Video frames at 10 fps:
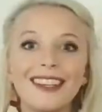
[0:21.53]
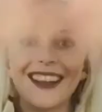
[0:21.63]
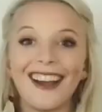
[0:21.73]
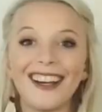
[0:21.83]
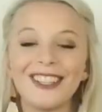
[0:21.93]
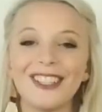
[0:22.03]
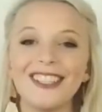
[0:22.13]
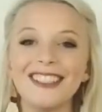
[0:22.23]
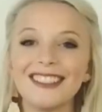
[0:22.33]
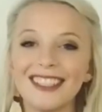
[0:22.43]

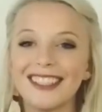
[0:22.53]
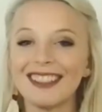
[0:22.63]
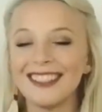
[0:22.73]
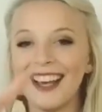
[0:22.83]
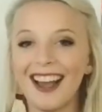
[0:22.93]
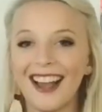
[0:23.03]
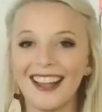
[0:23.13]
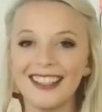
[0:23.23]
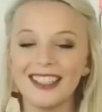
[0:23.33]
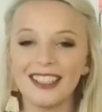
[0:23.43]
Color,
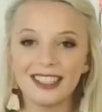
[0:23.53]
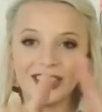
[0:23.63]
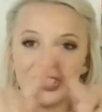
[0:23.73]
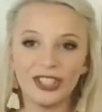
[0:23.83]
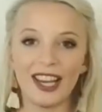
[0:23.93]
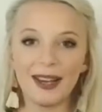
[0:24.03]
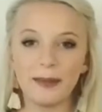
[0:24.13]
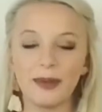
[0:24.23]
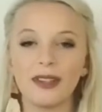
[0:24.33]
line, shape,